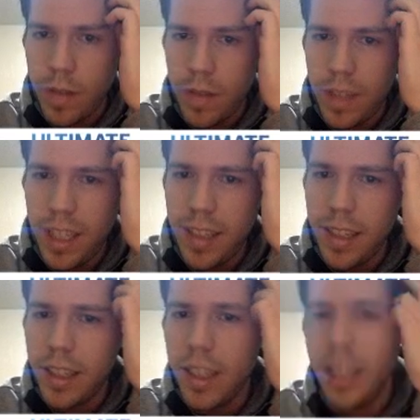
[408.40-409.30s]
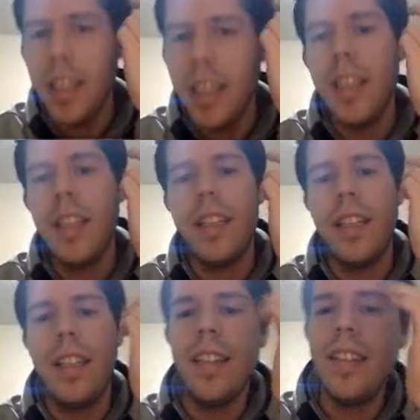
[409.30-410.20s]
decently
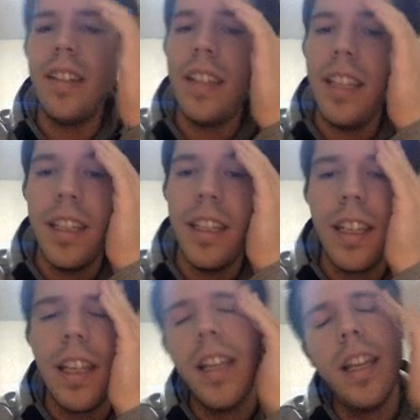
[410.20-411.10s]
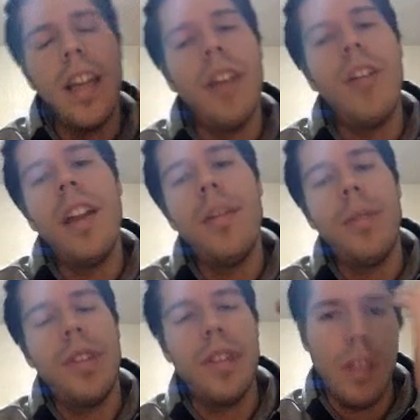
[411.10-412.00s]
easily. And our hand
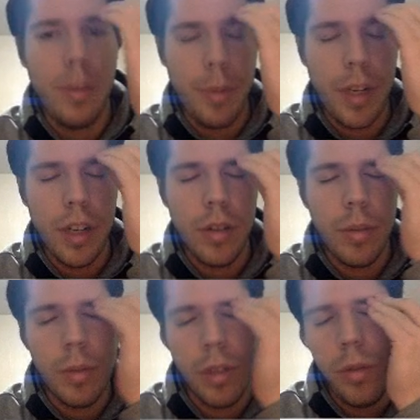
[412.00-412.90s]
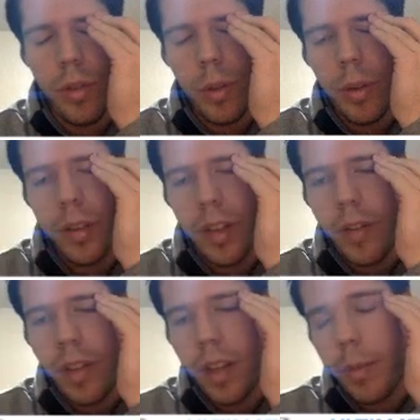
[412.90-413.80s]
was actually pretty good with the Ultra Balls and
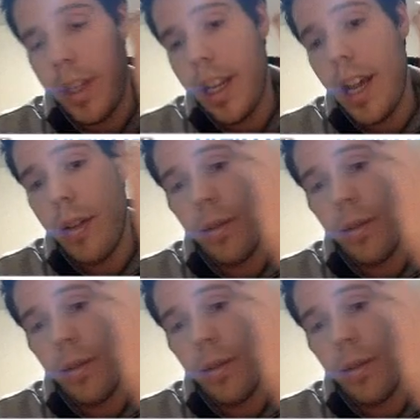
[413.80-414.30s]
everything, but now